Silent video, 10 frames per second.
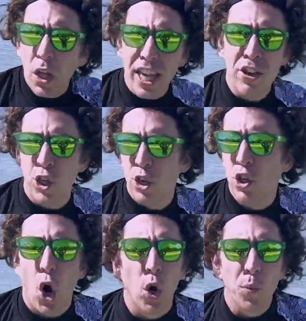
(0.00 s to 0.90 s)
Glaciers
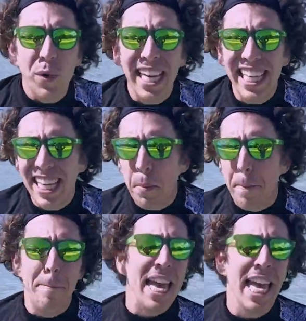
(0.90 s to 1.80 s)
are really
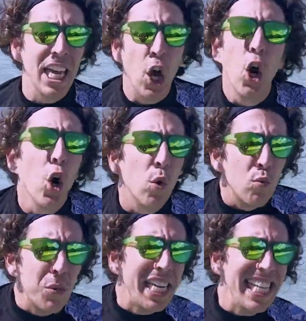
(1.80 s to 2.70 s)
big,
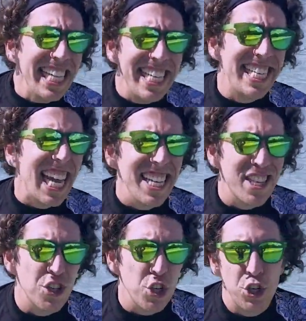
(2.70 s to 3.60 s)
really
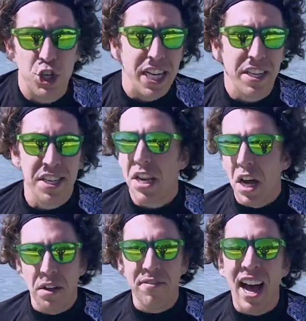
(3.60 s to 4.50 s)
dense sheets
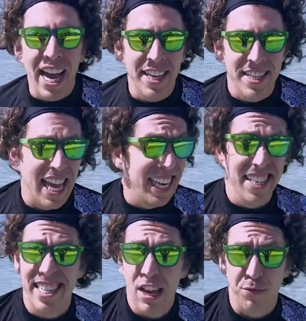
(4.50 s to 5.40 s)
of ice that can
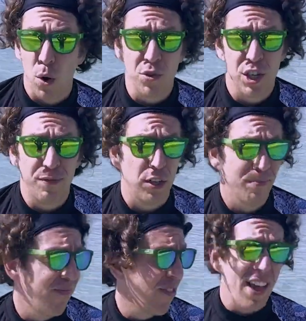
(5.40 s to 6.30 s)
stay frozen for
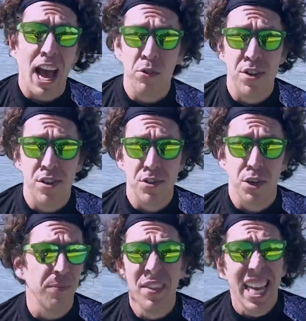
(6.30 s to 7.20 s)
thousands
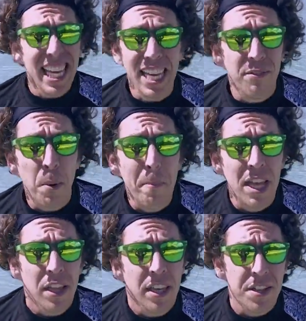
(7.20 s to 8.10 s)
or even
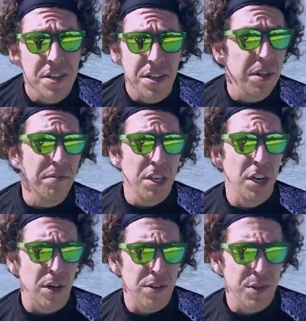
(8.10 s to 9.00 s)
millions of
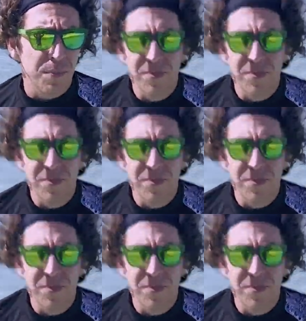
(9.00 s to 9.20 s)
years.